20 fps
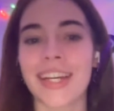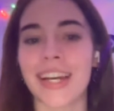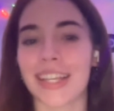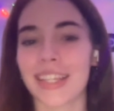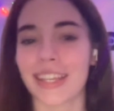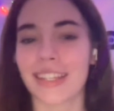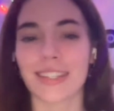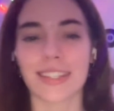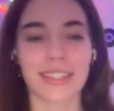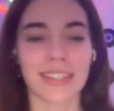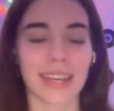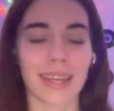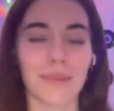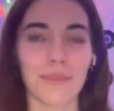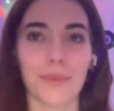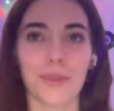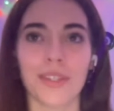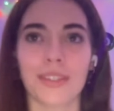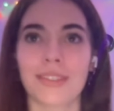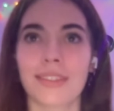And that's the mm-hmm.
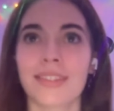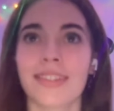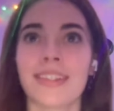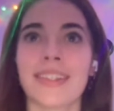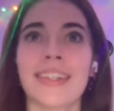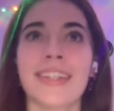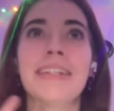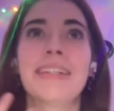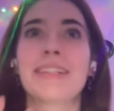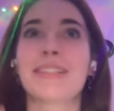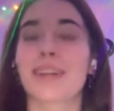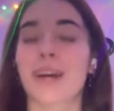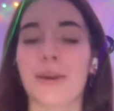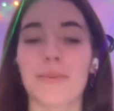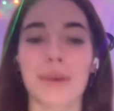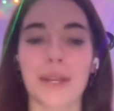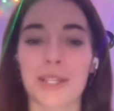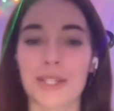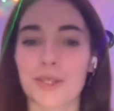same with time